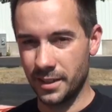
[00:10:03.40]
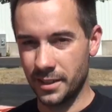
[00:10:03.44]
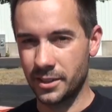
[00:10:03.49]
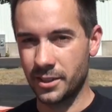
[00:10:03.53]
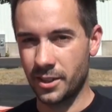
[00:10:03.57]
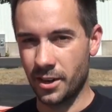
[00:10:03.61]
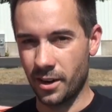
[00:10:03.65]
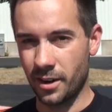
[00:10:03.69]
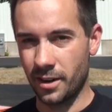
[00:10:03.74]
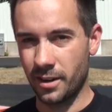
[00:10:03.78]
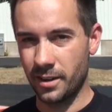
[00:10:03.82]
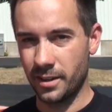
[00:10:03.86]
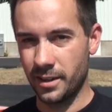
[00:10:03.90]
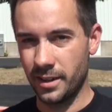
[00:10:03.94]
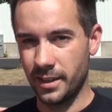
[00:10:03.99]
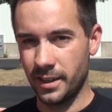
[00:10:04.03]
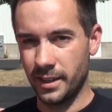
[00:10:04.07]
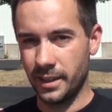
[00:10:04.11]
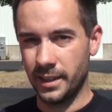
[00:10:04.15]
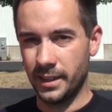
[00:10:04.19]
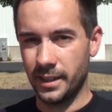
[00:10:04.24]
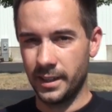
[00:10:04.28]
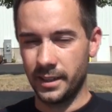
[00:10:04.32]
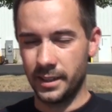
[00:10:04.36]
this car
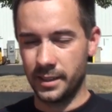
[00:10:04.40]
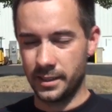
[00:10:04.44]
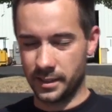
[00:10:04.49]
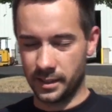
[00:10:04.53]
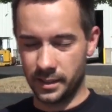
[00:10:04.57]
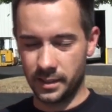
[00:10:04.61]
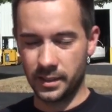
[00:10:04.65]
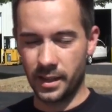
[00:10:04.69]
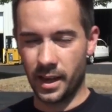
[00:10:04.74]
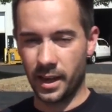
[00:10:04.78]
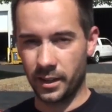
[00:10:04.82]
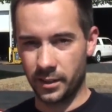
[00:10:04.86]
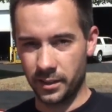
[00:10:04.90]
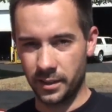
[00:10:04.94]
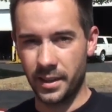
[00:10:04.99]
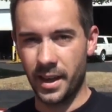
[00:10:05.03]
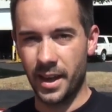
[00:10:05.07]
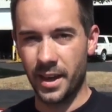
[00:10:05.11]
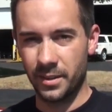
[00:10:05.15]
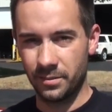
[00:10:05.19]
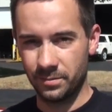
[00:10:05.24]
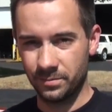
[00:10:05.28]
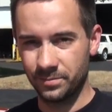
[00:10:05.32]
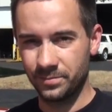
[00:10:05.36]
is exactly
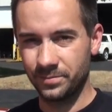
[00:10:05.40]
that.